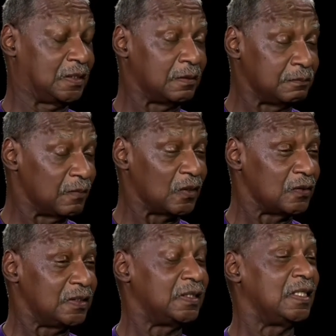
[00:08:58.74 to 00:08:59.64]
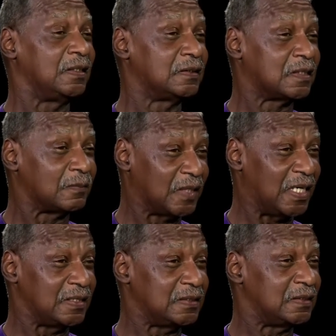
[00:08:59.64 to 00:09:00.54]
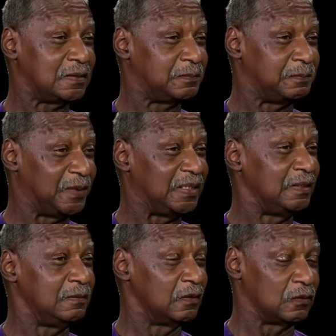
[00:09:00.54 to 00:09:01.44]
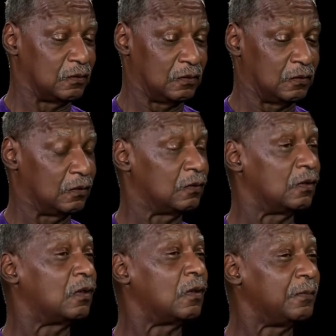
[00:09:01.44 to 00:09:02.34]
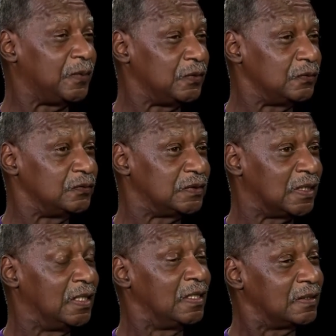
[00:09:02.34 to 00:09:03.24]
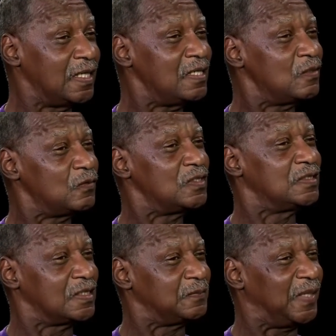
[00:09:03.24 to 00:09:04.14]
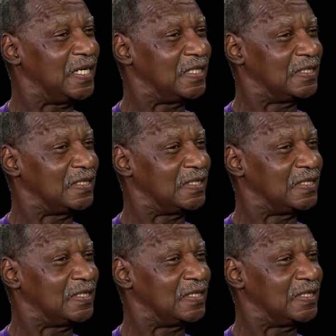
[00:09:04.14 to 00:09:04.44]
murdered in some cases, beat or abused, they're the ones that's paying